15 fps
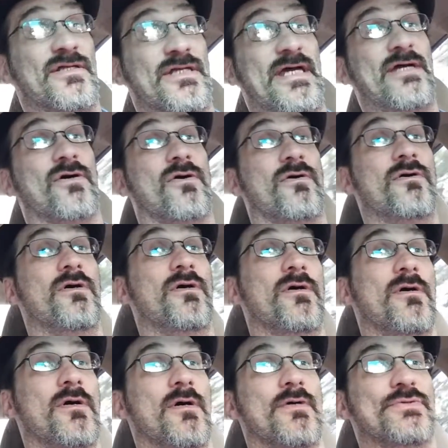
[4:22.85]
illegal.
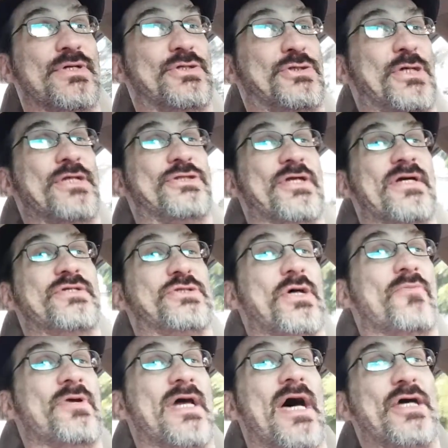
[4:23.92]
That she thinks
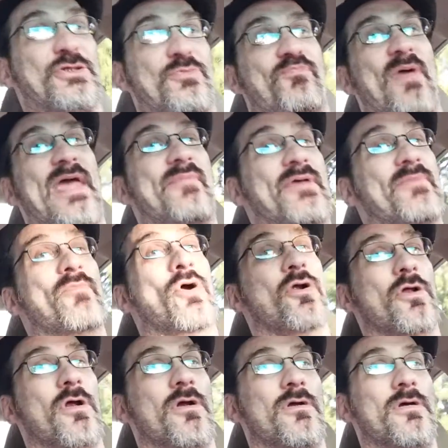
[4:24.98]
of it as baby
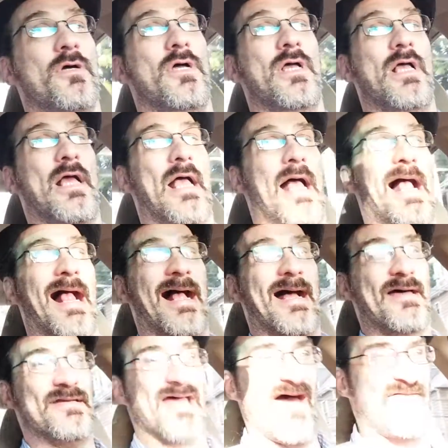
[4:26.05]
murder.
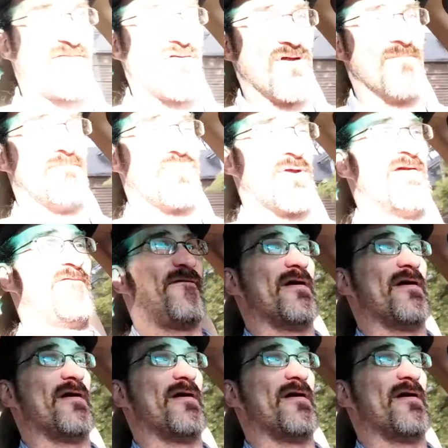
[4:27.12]
And after a brief